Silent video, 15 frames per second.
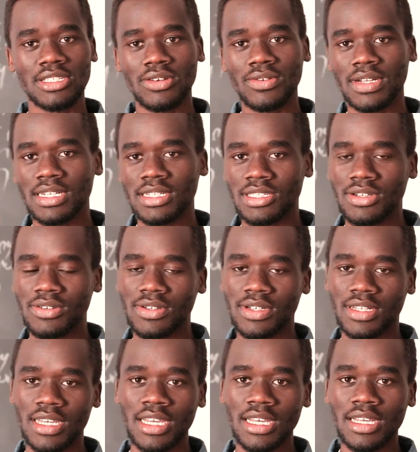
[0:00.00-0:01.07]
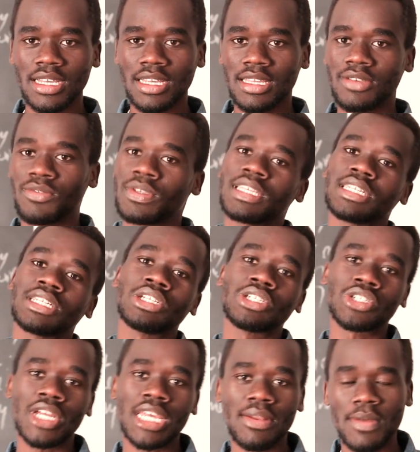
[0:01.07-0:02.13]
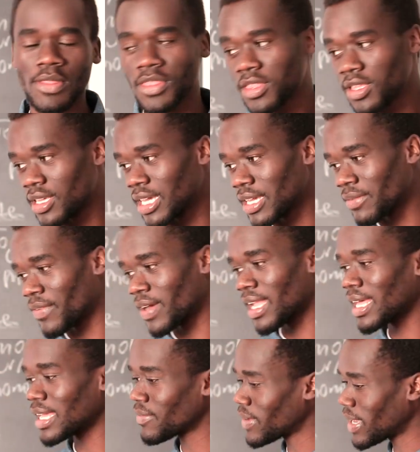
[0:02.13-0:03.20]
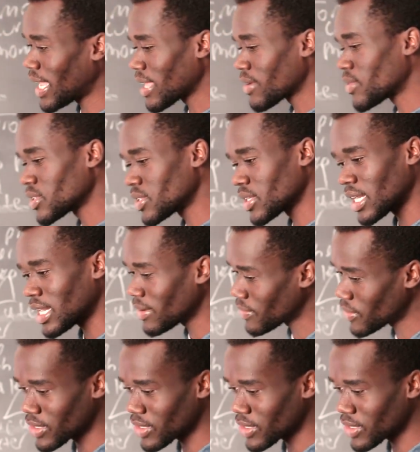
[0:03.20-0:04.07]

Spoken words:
so on and so on. We just trade with, if I like what you have,